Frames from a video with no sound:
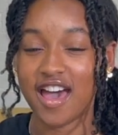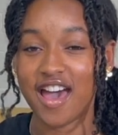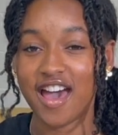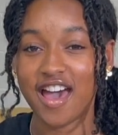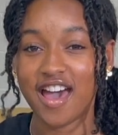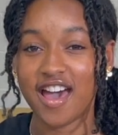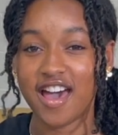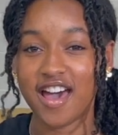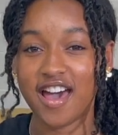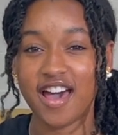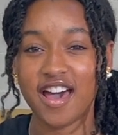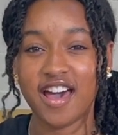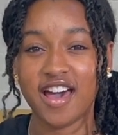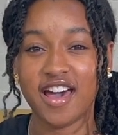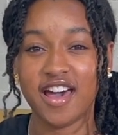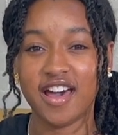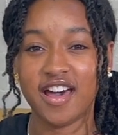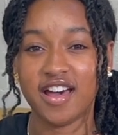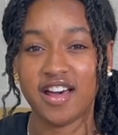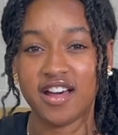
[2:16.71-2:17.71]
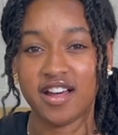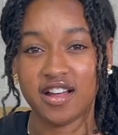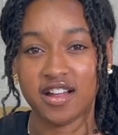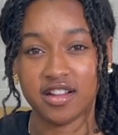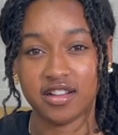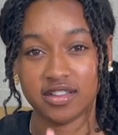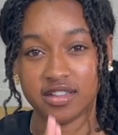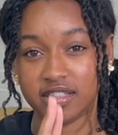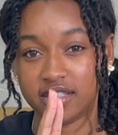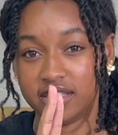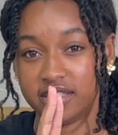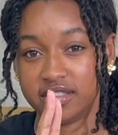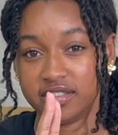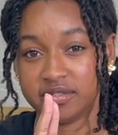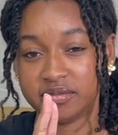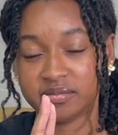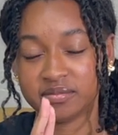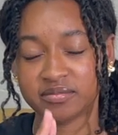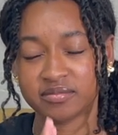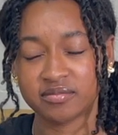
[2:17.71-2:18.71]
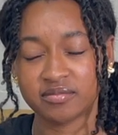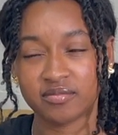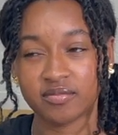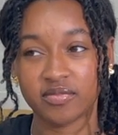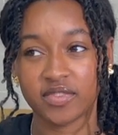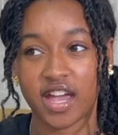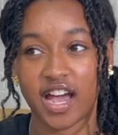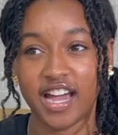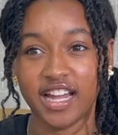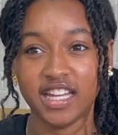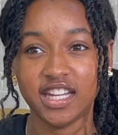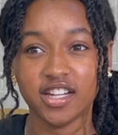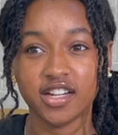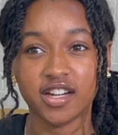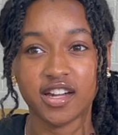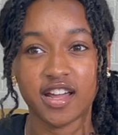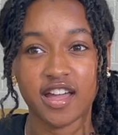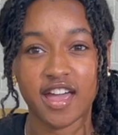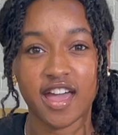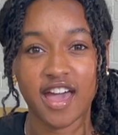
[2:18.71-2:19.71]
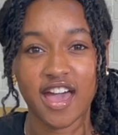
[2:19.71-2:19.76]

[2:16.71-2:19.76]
Ella. I hear